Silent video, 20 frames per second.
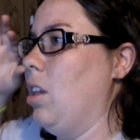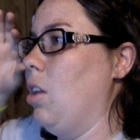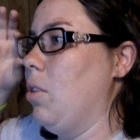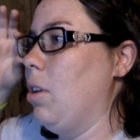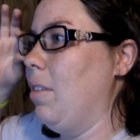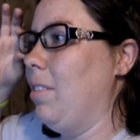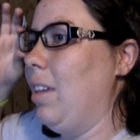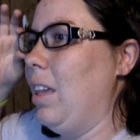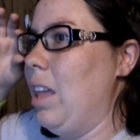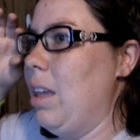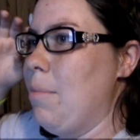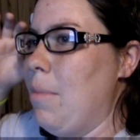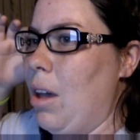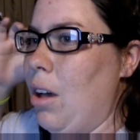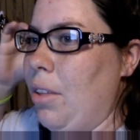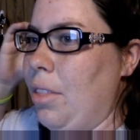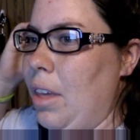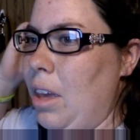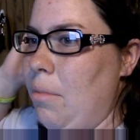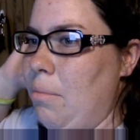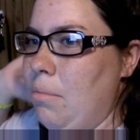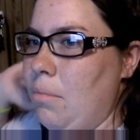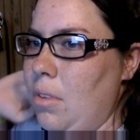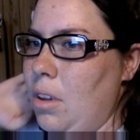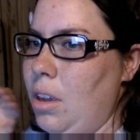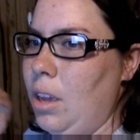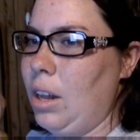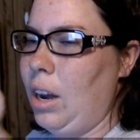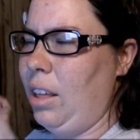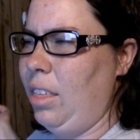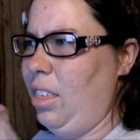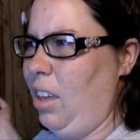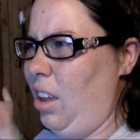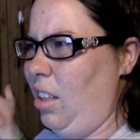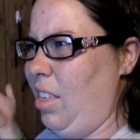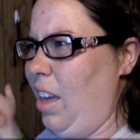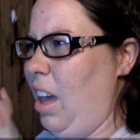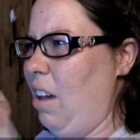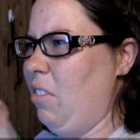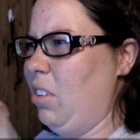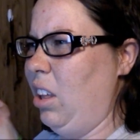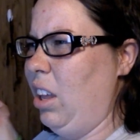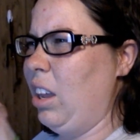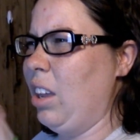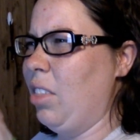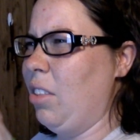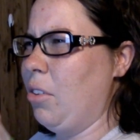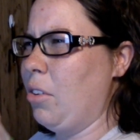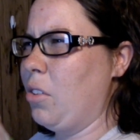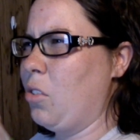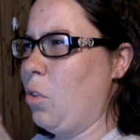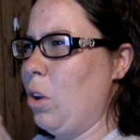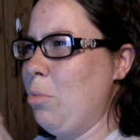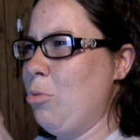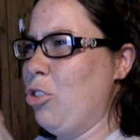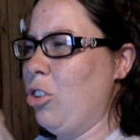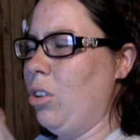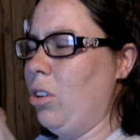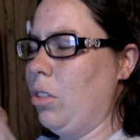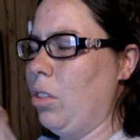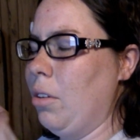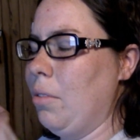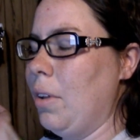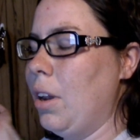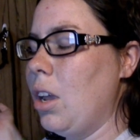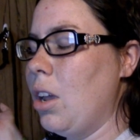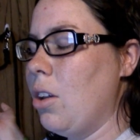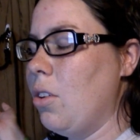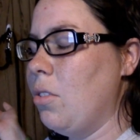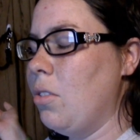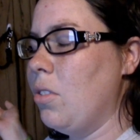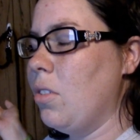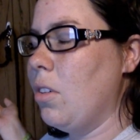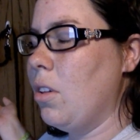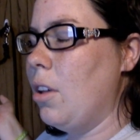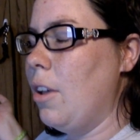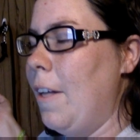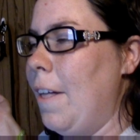You'd have to email them. And I think they have a link in their description on their videos.